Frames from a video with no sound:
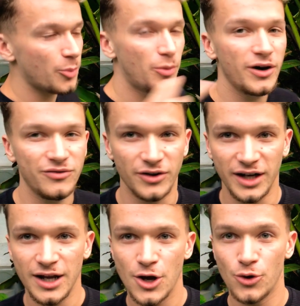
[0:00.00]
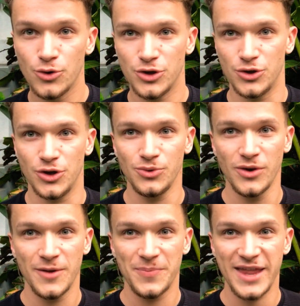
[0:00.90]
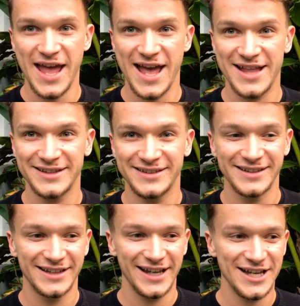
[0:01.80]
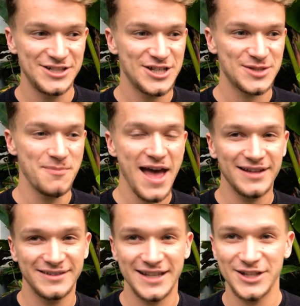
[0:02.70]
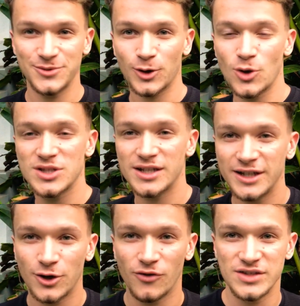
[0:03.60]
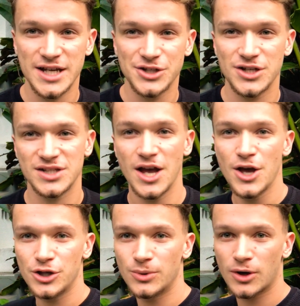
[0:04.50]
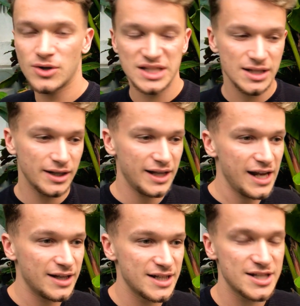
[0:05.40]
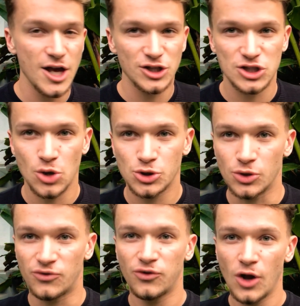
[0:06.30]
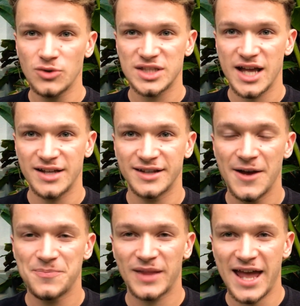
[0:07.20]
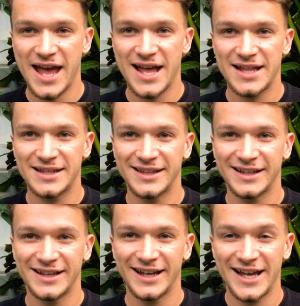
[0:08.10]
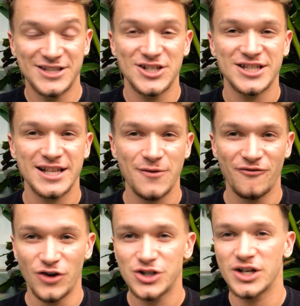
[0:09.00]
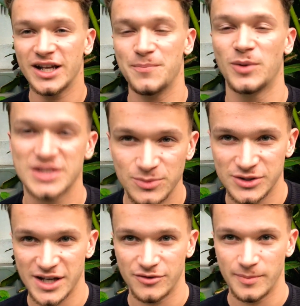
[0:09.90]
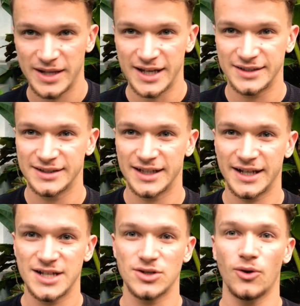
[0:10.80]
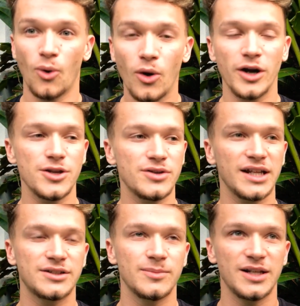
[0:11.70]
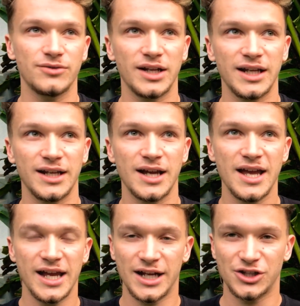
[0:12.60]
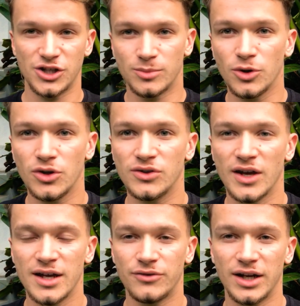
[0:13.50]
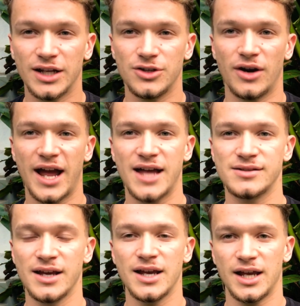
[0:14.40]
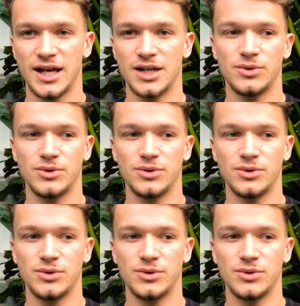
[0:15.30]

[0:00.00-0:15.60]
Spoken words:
periphery who you knew, and it just meant that you were constantly in conversations, you were constantly in this social flow state, and it's just virtually impossible to have a bad night in that case. So, or you need to be really in a shit mood, really in your head, in